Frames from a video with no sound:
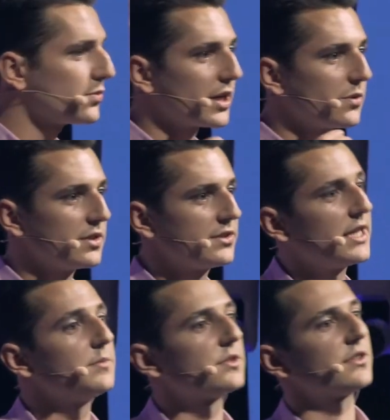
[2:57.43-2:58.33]
working with
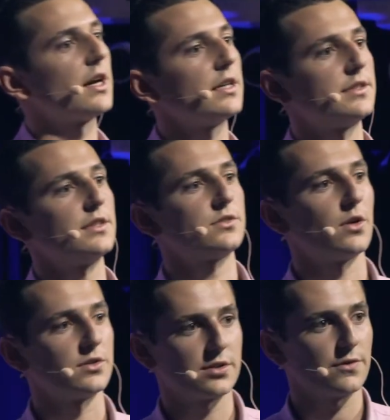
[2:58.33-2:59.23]
teams of scientists
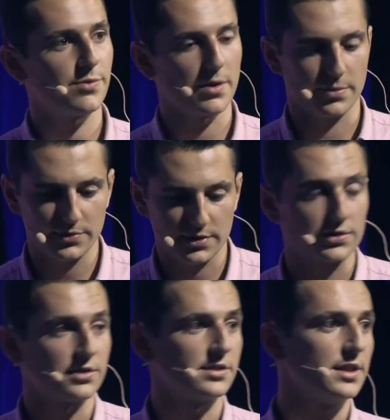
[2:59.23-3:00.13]
on soft problems
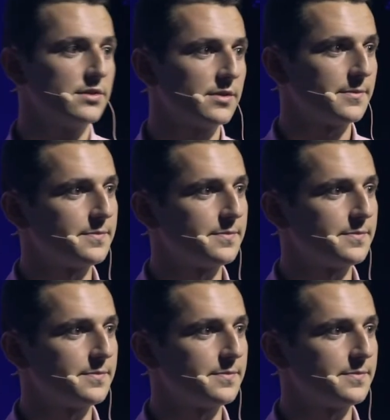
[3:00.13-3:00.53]
such as these.